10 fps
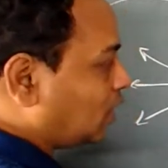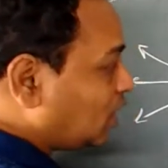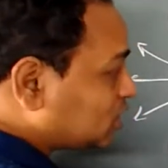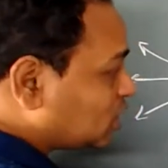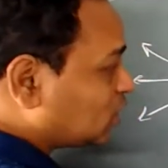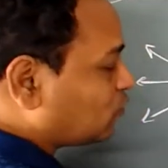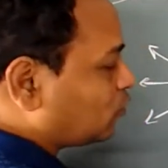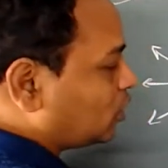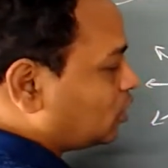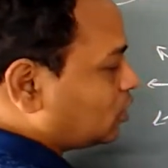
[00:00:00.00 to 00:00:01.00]
the electric
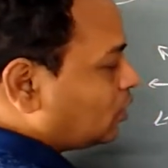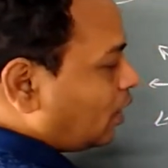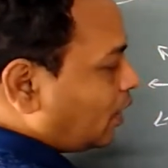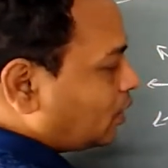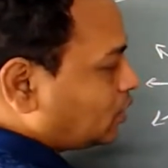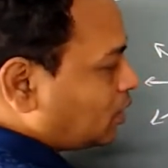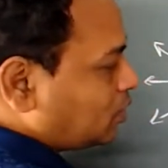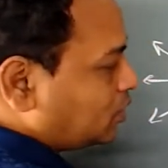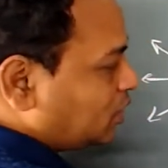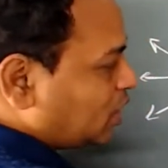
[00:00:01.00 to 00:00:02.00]
field at
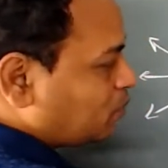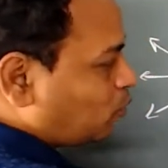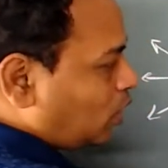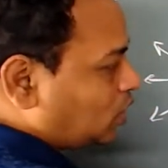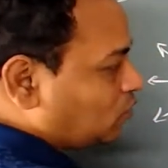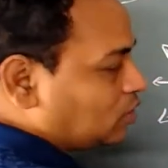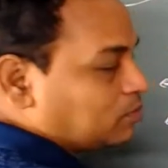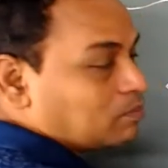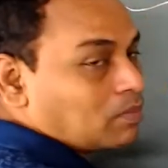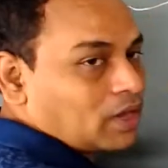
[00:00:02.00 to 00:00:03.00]
a near point will
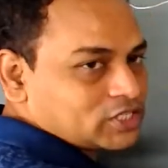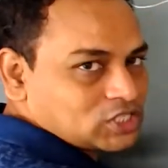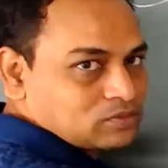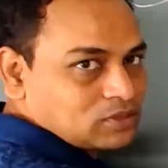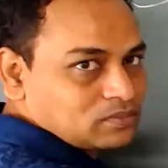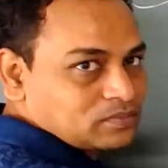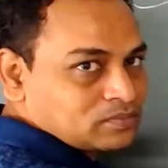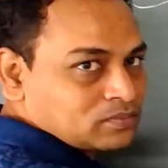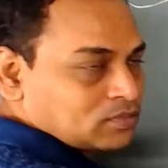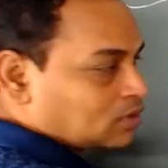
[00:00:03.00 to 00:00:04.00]
be maximum,
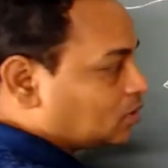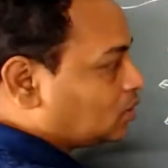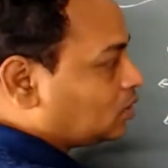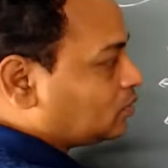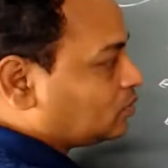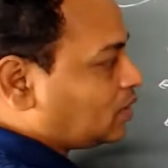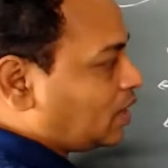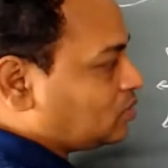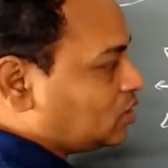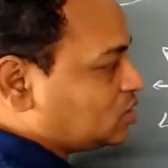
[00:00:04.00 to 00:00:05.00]

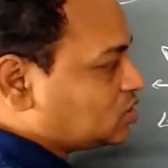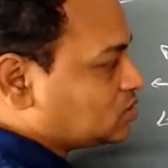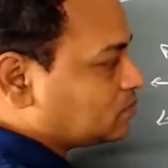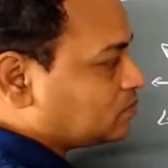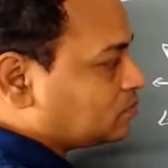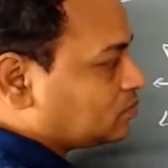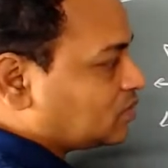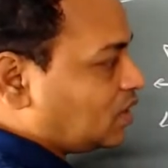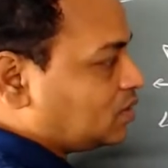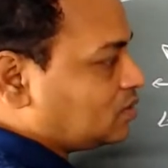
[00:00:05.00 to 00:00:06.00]
than this,
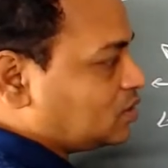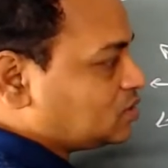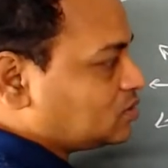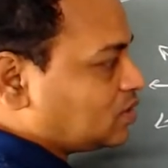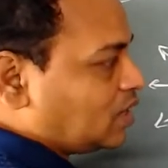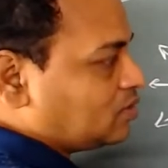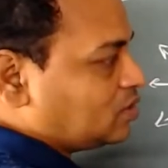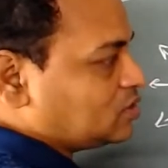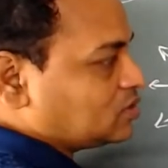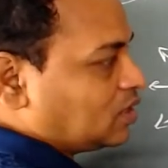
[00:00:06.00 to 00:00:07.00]
than this, than
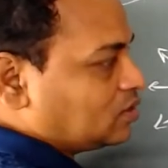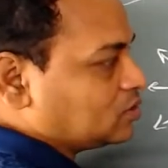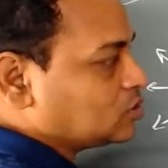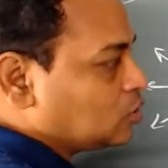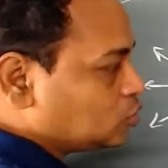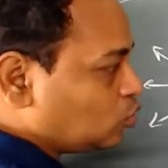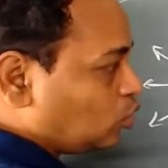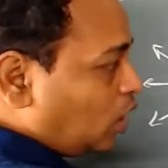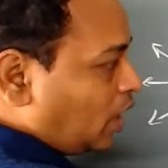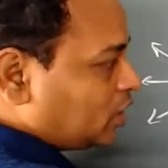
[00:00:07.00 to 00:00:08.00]
this, than this.
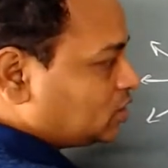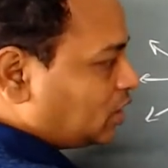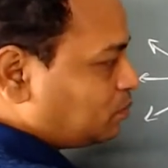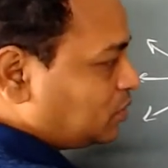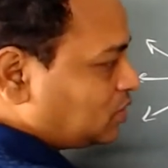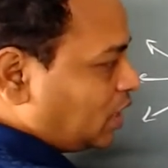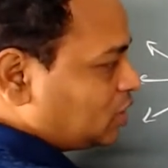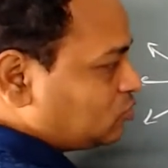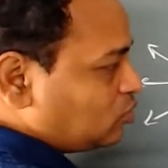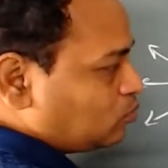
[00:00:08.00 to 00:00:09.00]
So that means
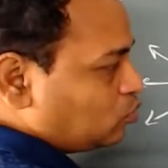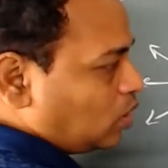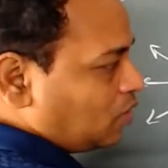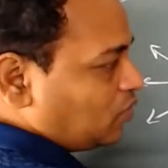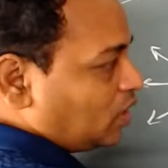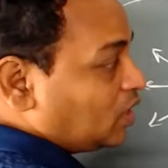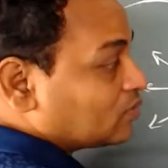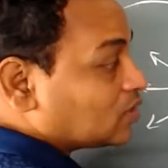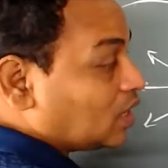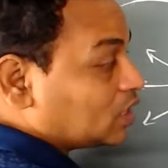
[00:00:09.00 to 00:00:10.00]
as we move
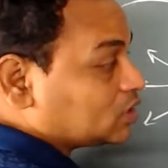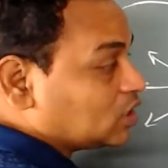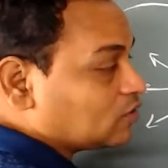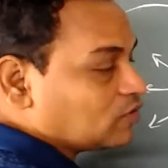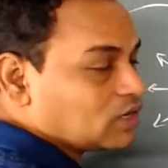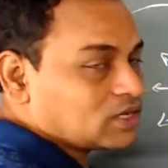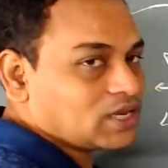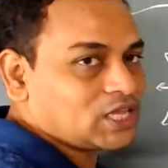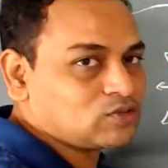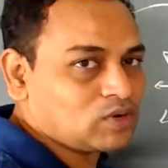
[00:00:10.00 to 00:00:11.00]
away, the electric field
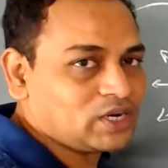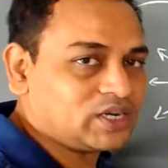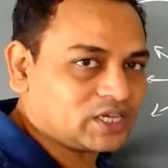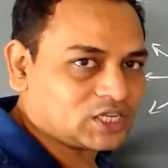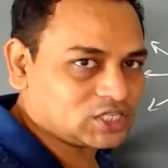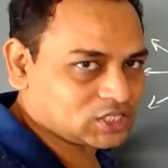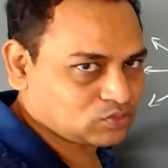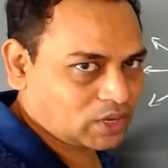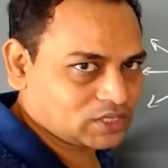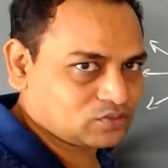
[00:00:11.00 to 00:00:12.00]
gradually decreases,
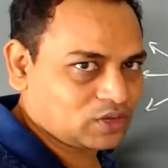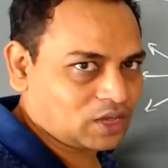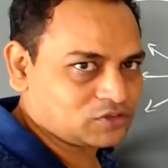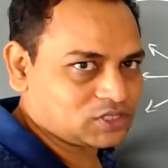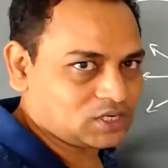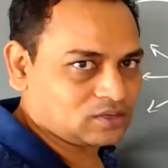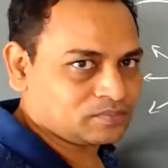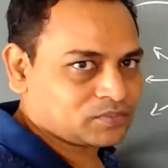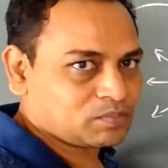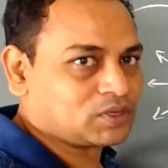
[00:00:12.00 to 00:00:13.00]
as we have seen
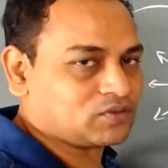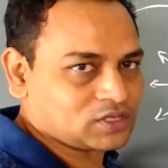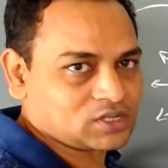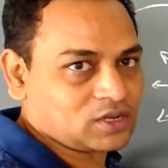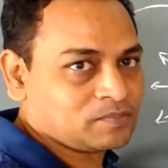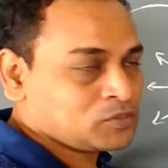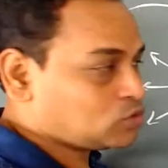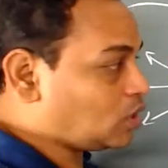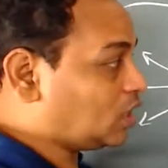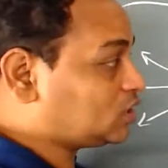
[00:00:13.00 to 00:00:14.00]
previously.
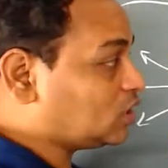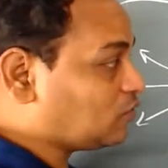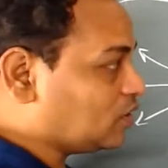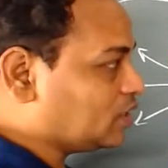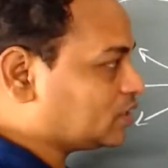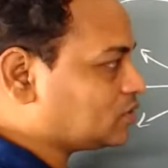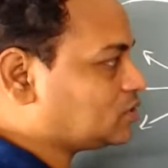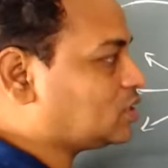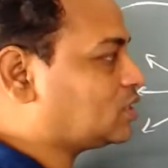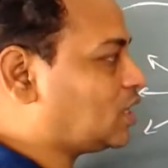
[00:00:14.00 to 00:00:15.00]
So electric field
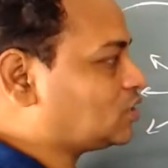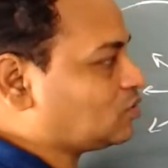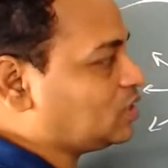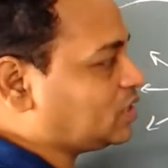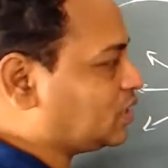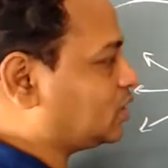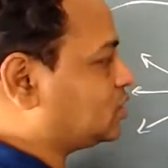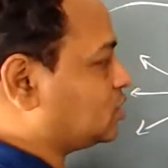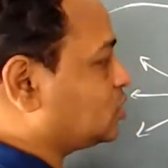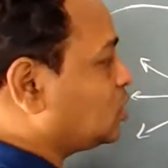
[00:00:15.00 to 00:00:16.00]
intensity gradually
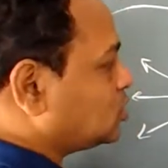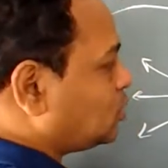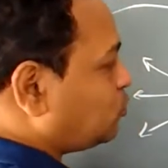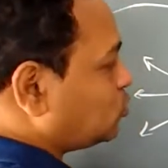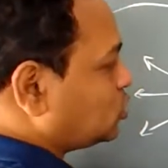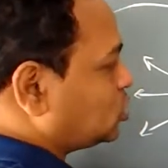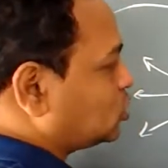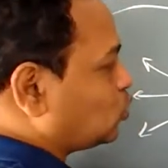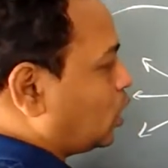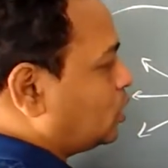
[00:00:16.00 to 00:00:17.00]
decreases. Suppose this
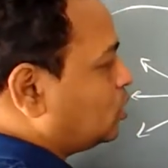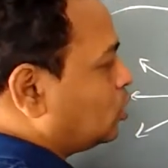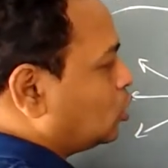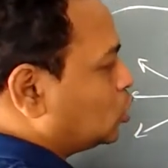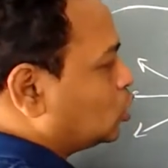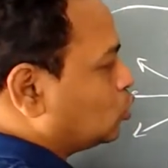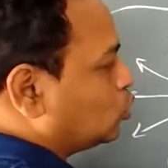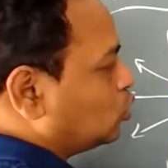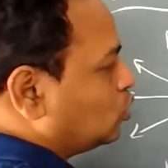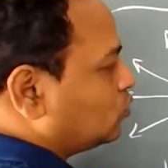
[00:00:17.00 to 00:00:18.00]
is 1,
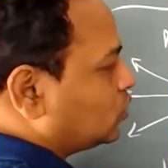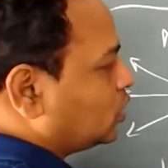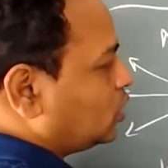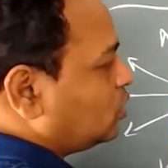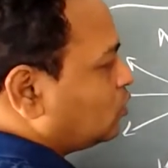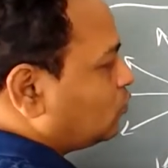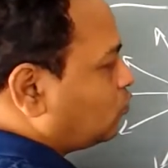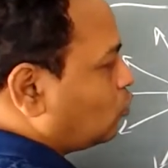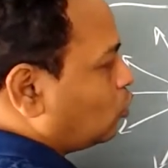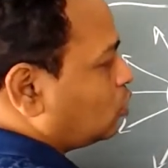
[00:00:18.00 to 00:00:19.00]
2, 3,
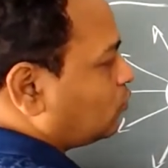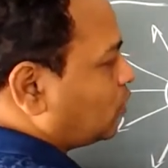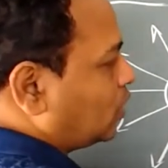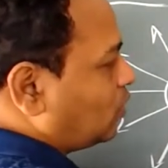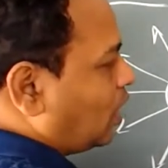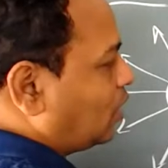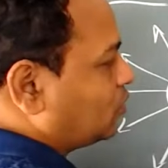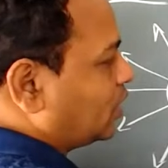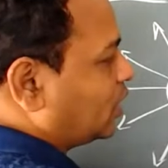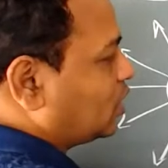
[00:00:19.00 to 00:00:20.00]
4, 5. I
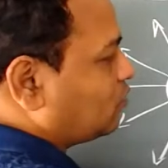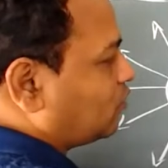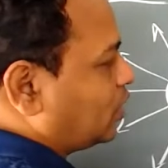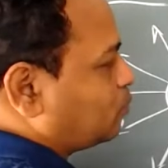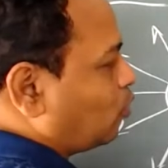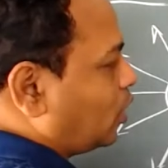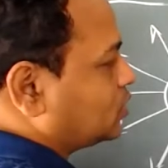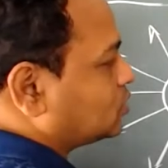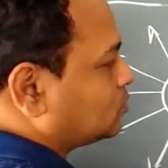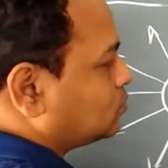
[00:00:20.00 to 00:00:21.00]
have taken up 5 points.